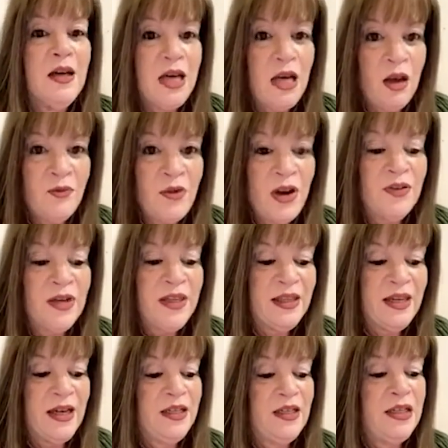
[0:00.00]
of
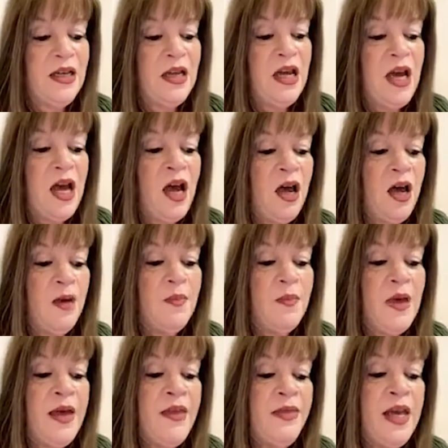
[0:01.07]
everything.
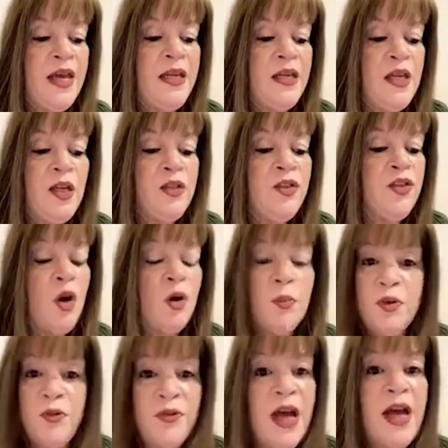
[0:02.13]
And then don't
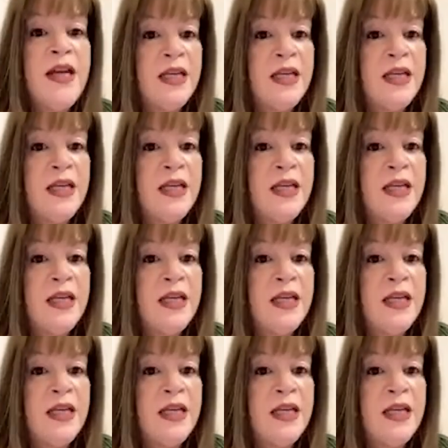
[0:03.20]
provide,